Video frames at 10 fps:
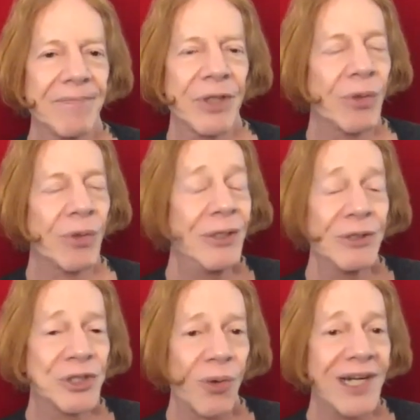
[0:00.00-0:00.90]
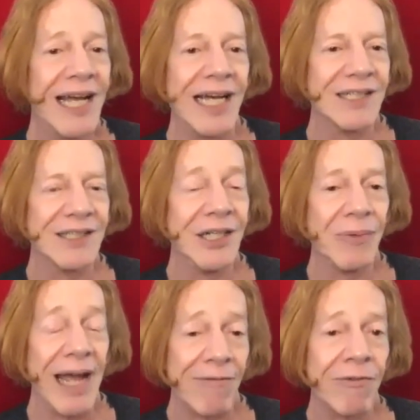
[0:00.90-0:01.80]
There is no shorthand.
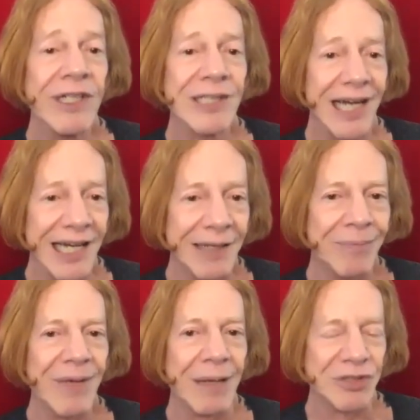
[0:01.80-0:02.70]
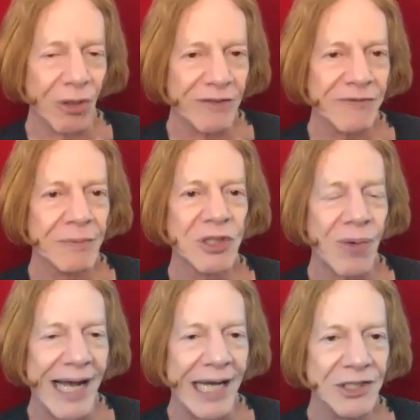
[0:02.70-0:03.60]
Every time I'm starting from
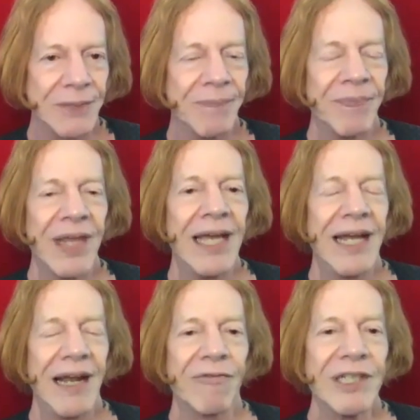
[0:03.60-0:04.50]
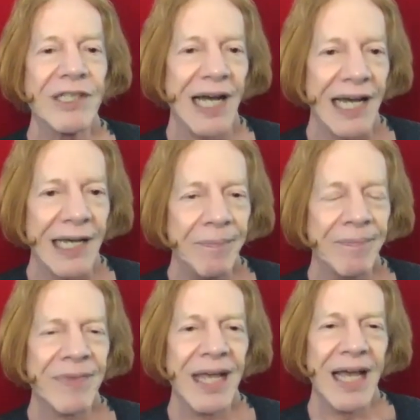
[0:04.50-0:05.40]
scratch, every time
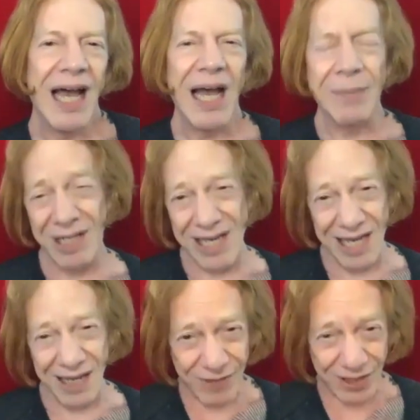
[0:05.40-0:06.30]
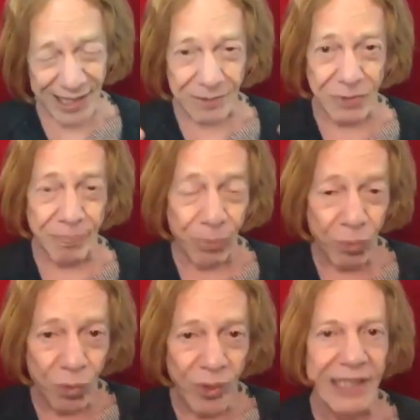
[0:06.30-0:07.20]
I'm going to have to like
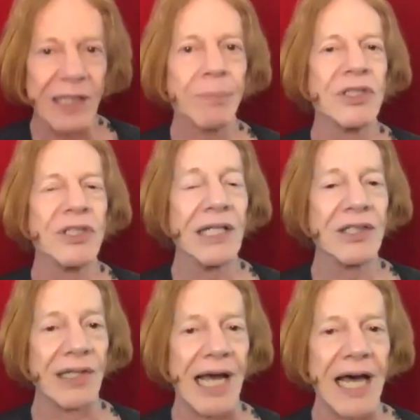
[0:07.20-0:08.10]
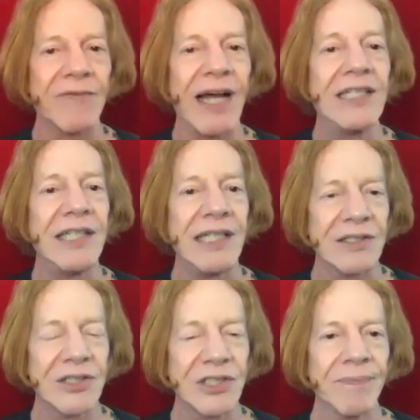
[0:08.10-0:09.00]
really present a lot of
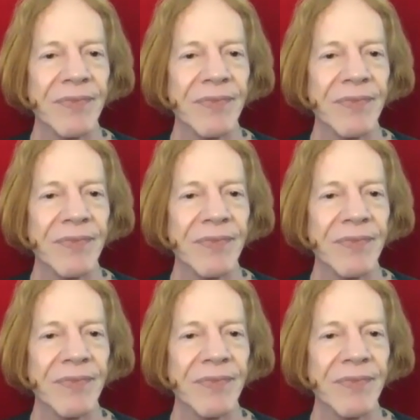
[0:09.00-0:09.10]
ideas